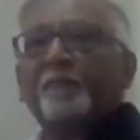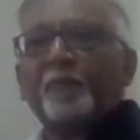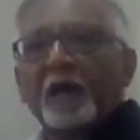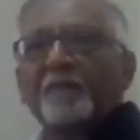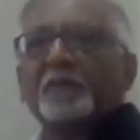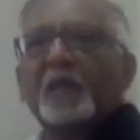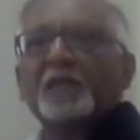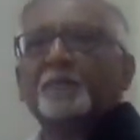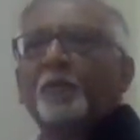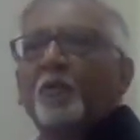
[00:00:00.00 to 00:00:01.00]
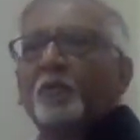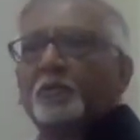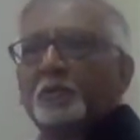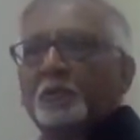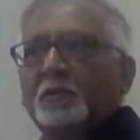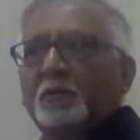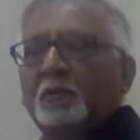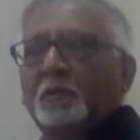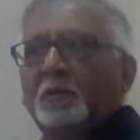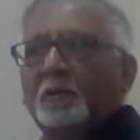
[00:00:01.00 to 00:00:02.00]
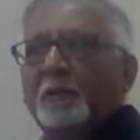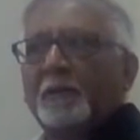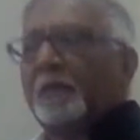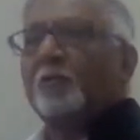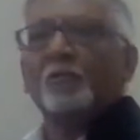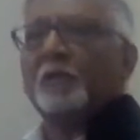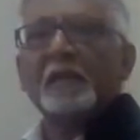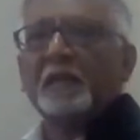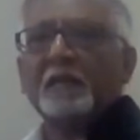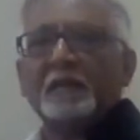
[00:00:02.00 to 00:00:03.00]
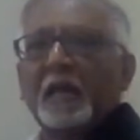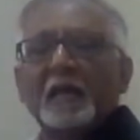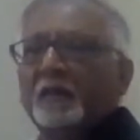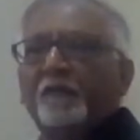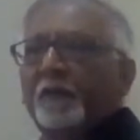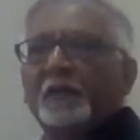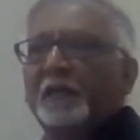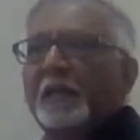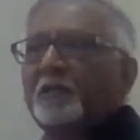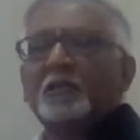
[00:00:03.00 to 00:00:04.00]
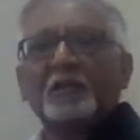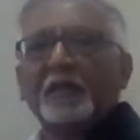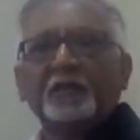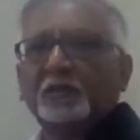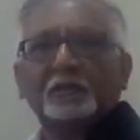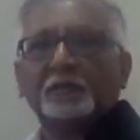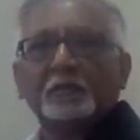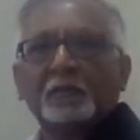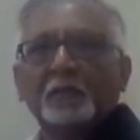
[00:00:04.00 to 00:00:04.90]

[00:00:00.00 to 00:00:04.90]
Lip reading: of privatised ports. They don't need any further legislation.